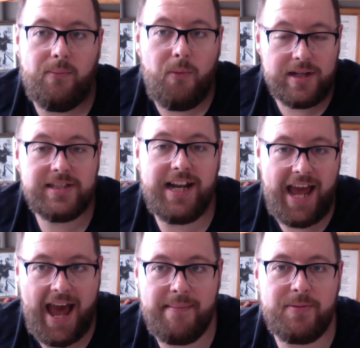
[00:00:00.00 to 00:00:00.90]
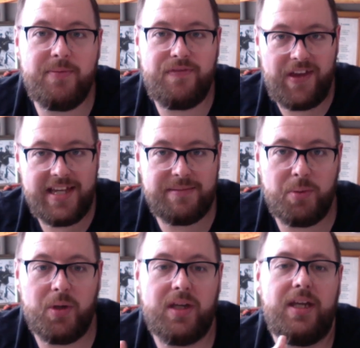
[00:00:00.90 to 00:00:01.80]
What's going to happen with
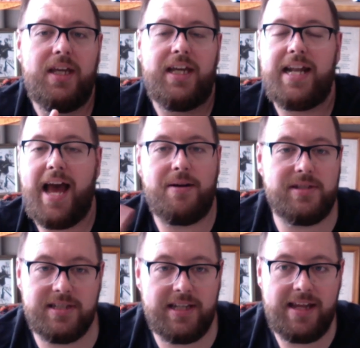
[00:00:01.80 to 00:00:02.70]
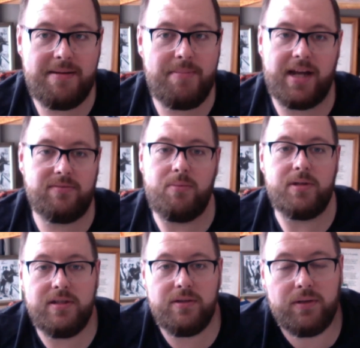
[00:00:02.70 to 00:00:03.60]
Facebook, and how is this going to impact what we
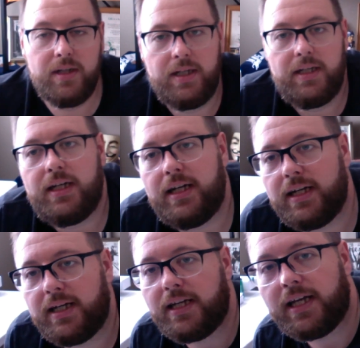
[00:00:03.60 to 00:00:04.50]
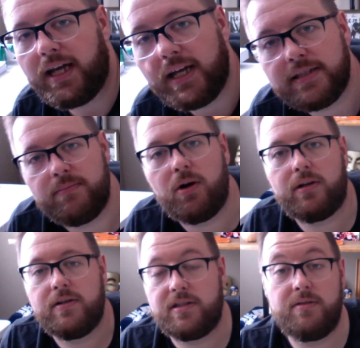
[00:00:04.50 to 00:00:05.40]
do as marketers?